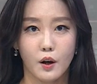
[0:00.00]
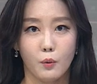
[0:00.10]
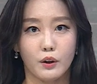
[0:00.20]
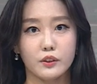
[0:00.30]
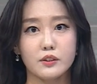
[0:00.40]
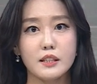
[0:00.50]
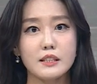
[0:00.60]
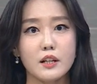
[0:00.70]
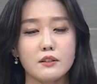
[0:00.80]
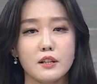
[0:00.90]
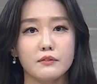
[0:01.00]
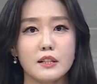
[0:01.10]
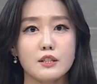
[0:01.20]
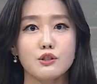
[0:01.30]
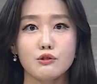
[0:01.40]
What are the details of
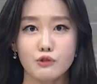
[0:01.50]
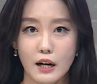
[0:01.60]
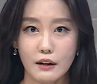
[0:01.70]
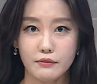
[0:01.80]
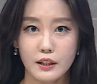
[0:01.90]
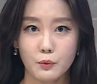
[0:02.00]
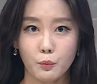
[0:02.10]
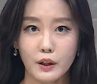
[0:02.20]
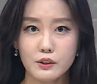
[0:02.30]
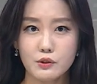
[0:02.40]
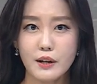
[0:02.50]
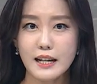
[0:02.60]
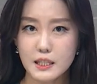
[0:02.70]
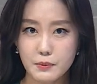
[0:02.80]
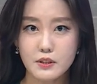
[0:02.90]
this new draft and what do
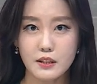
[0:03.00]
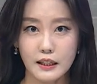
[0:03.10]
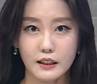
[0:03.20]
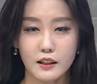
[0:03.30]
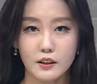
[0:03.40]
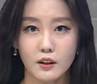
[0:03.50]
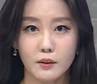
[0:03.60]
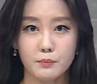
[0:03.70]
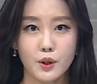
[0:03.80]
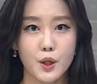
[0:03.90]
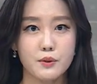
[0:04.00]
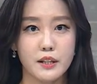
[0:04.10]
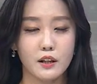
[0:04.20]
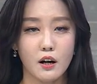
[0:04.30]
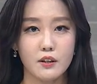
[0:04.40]
experts think the pros
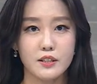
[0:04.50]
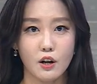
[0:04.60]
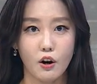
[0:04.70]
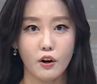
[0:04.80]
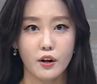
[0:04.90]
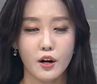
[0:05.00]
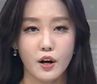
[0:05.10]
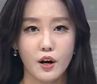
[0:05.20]
and cons are?